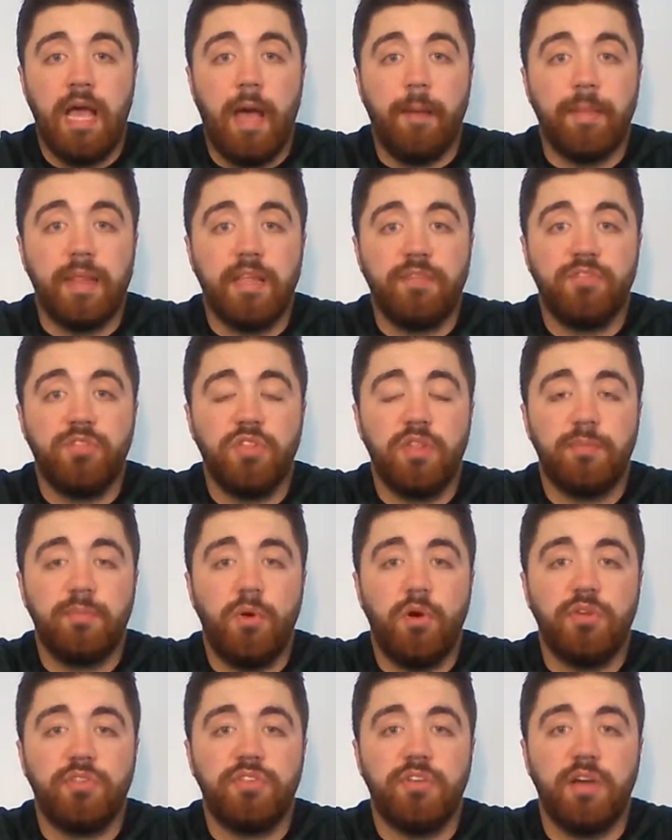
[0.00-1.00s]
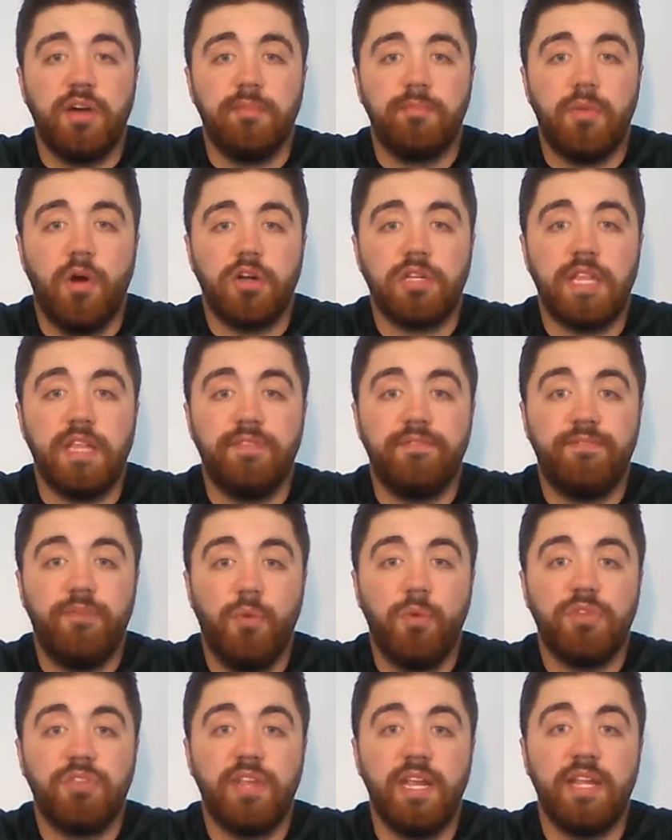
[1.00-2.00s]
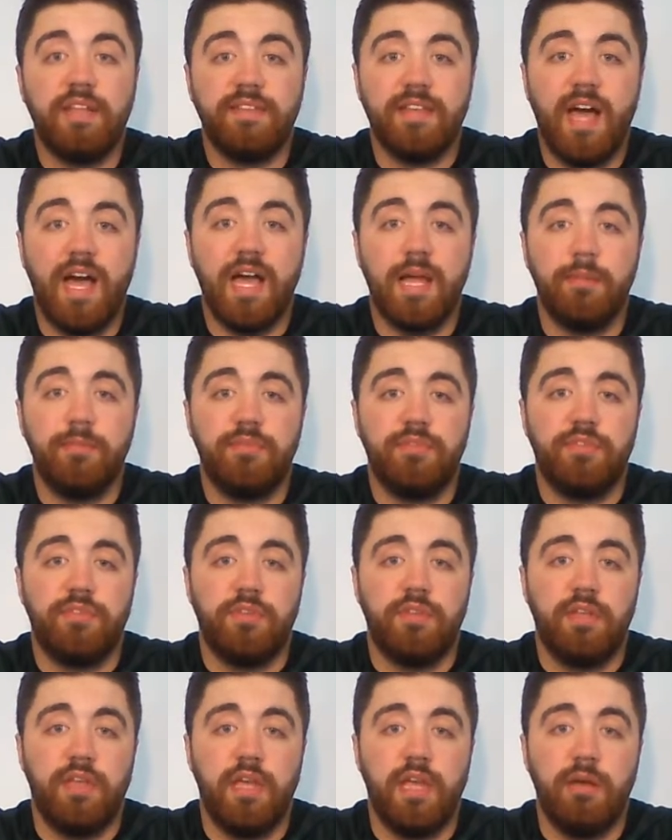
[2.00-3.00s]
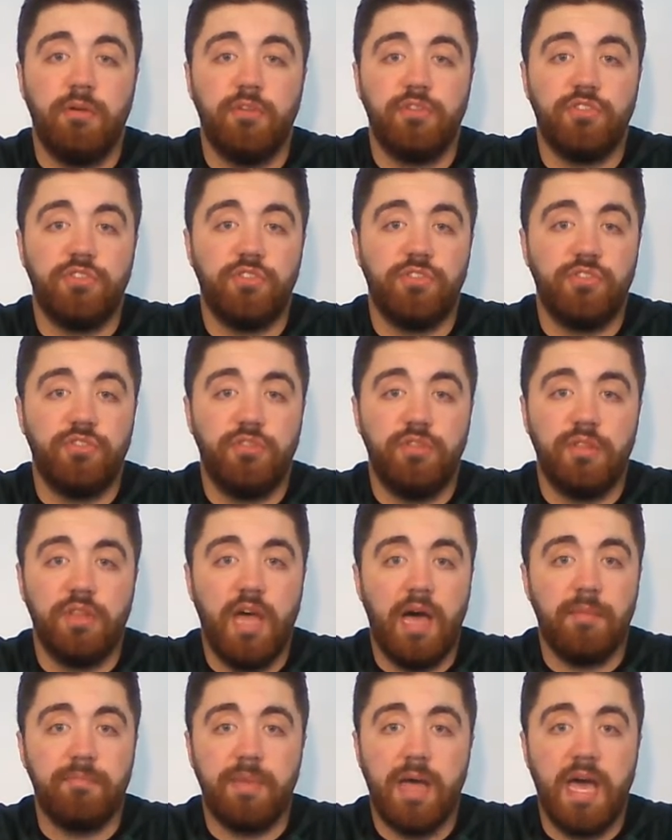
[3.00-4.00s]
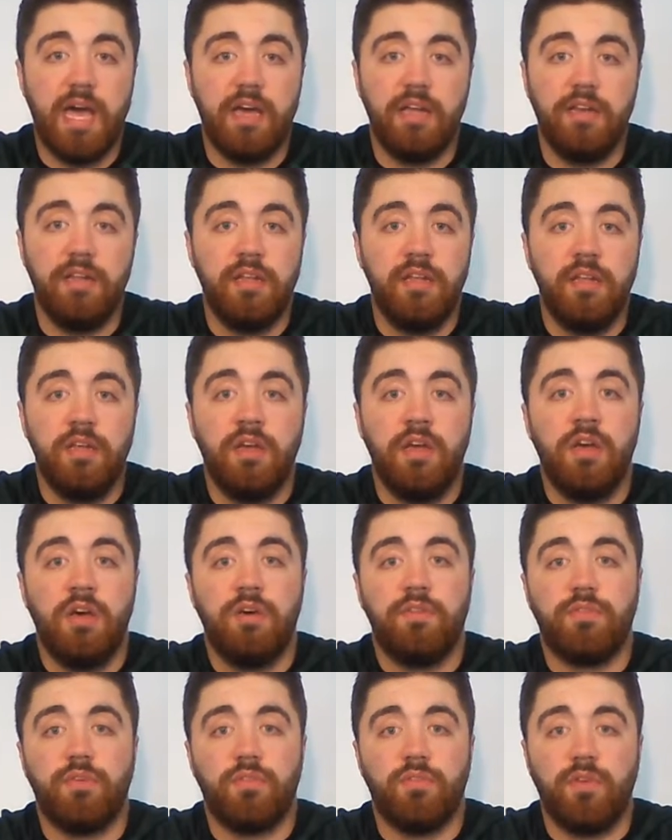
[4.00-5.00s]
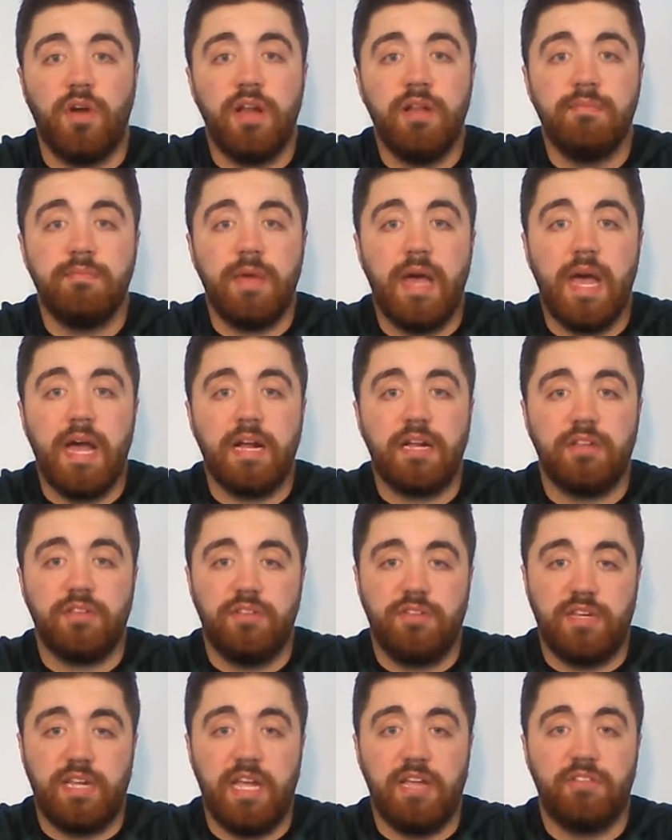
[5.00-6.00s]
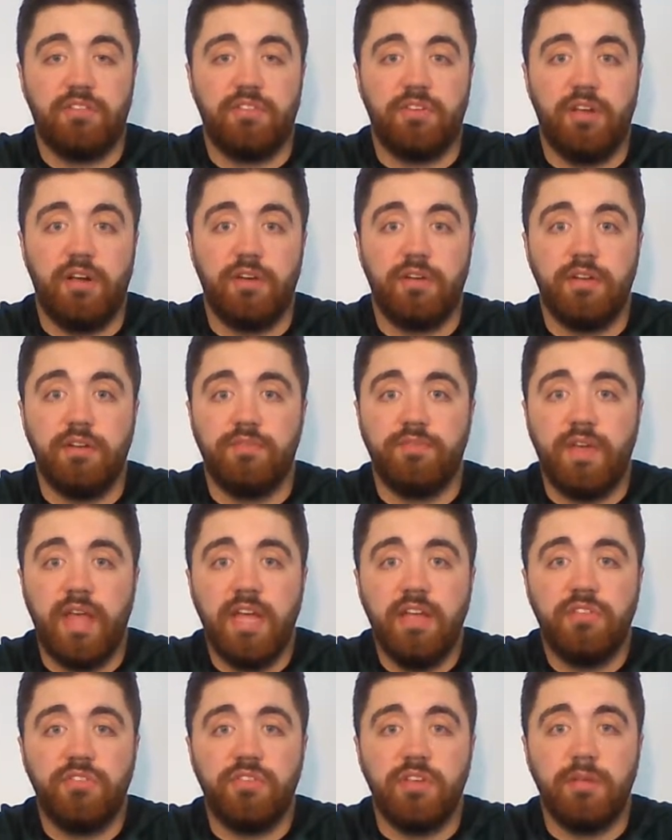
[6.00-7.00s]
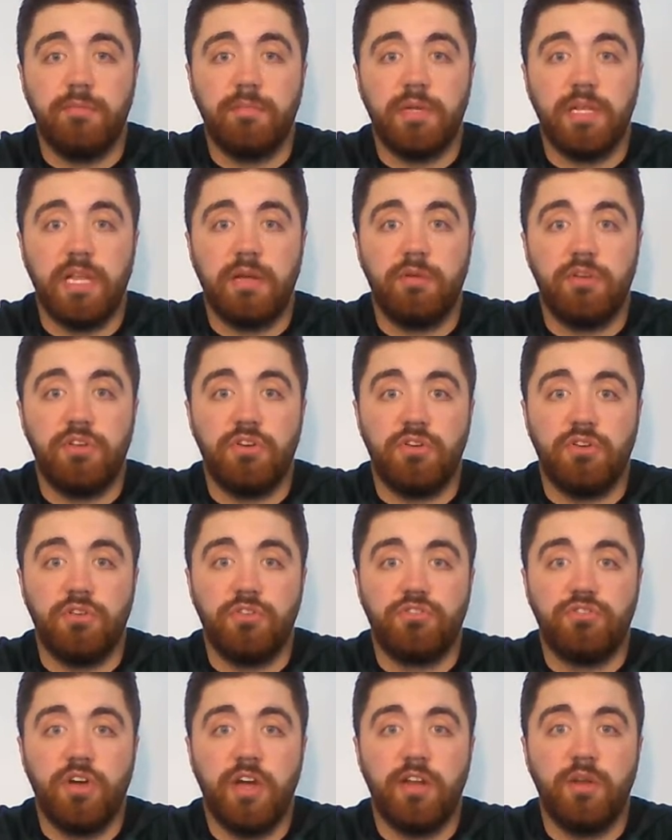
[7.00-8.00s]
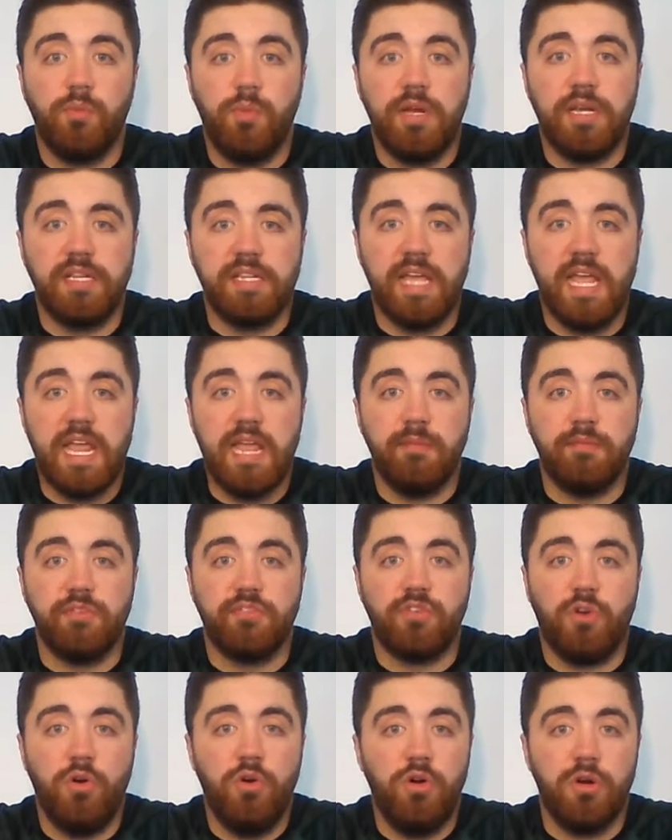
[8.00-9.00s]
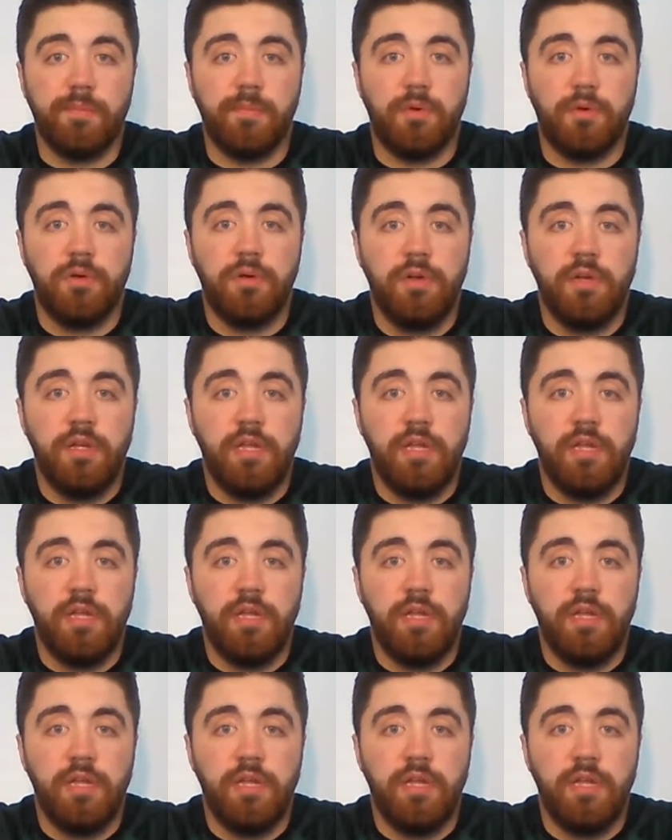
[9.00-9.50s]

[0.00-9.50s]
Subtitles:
I mean, they threw the ball to Barkley 14 times, which is not bad for a running back to get in fantasy. But like when you're trying to win games, it's horrible.